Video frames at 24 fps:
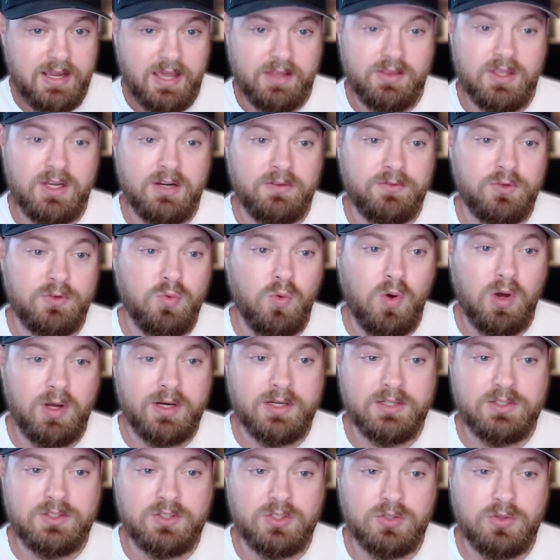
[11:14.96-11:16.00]
And then if you
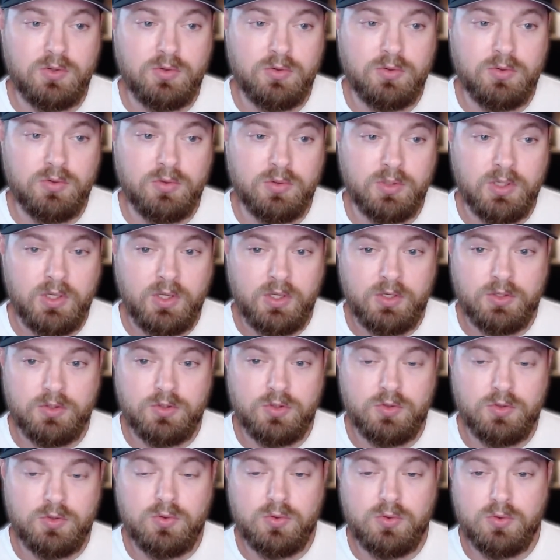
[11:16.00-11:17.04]
wanted to
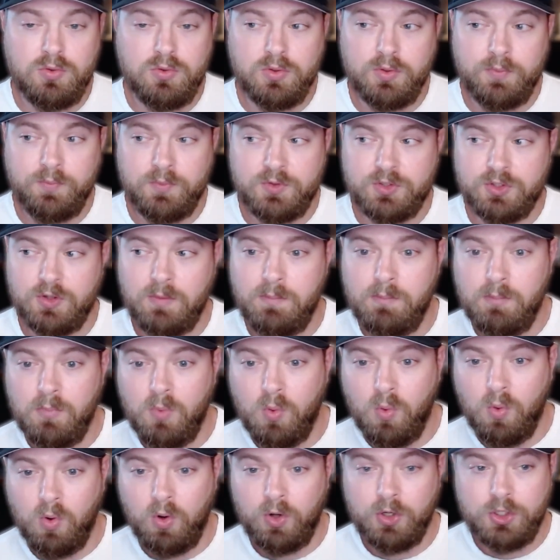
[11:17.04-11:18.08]
do some
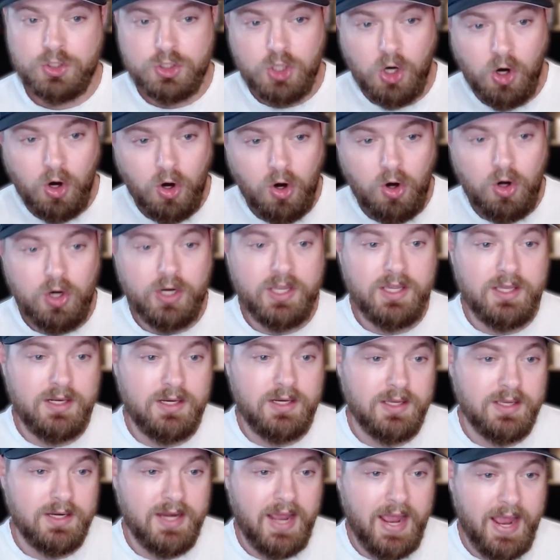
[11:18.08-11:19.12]
more
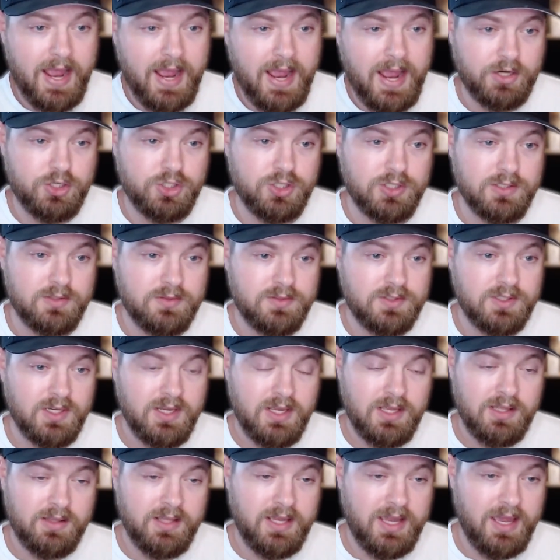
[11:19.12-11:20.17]
targeted actions,
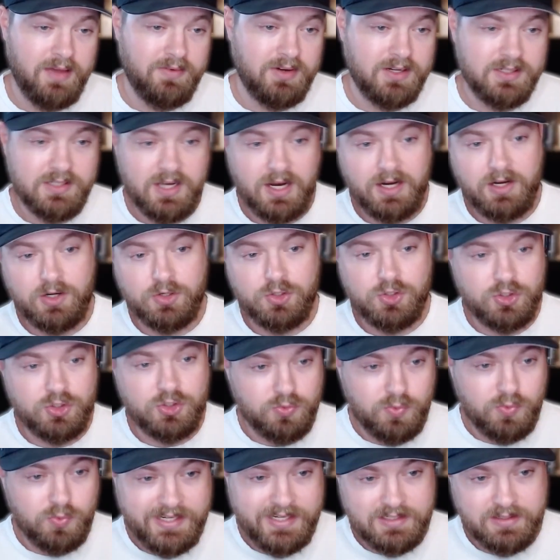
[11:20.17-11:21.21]
they have an entire
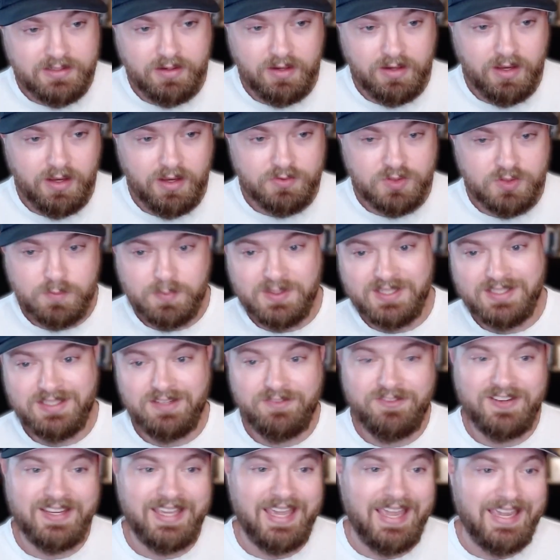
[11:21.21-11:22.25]
suite of
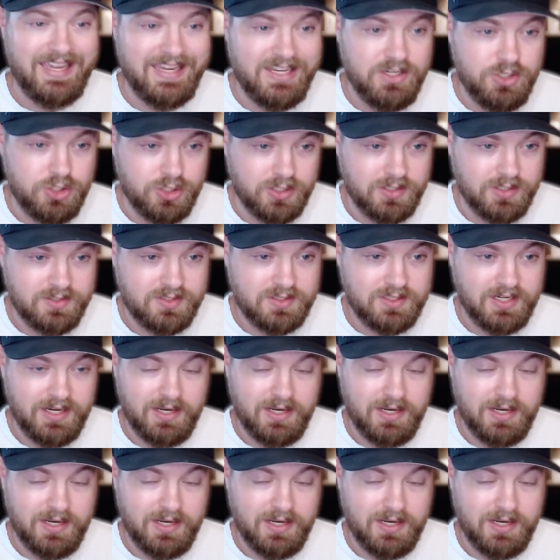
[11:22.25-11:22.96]
specific agents.